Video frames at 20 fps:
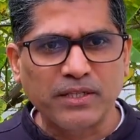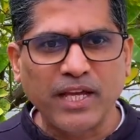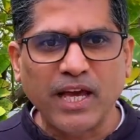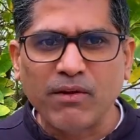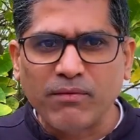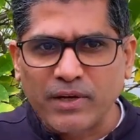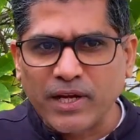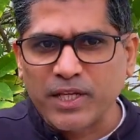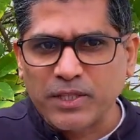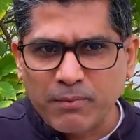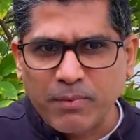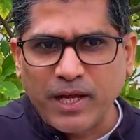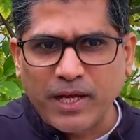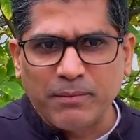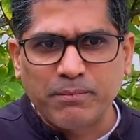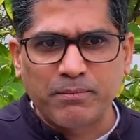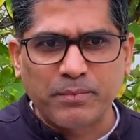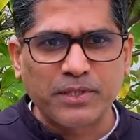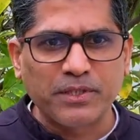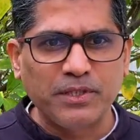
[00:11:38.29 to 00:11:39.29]
Galvanized
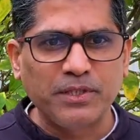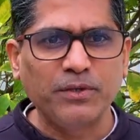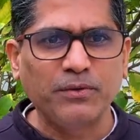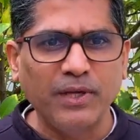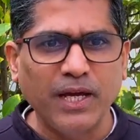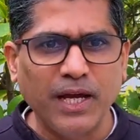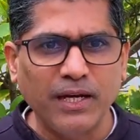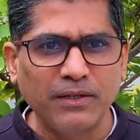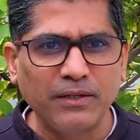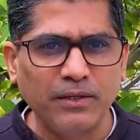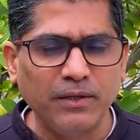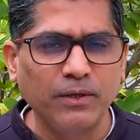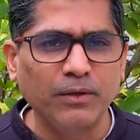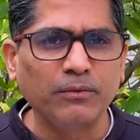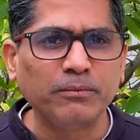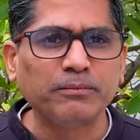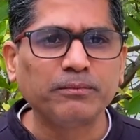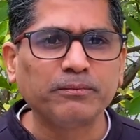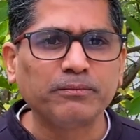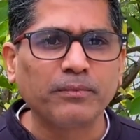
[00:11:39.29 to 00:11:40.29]
pipes do that,
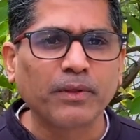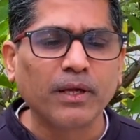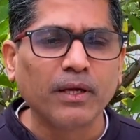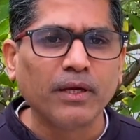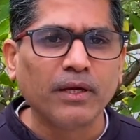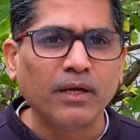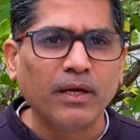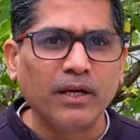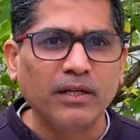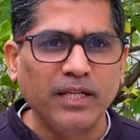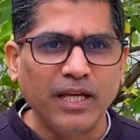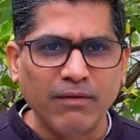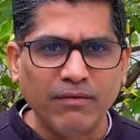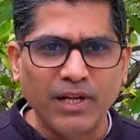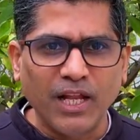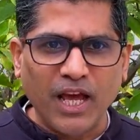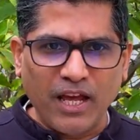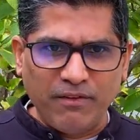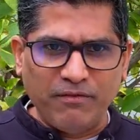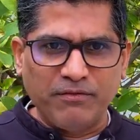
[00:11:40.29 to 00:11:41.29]
they have a
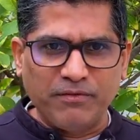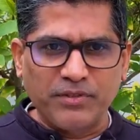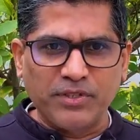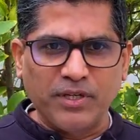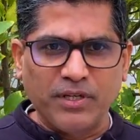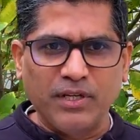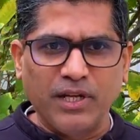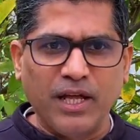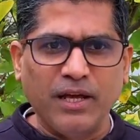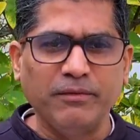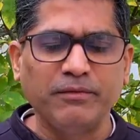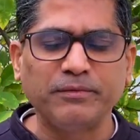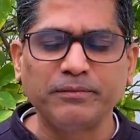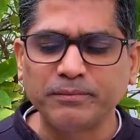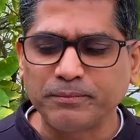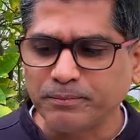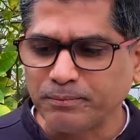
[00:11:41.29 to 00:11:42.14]
life, certain life.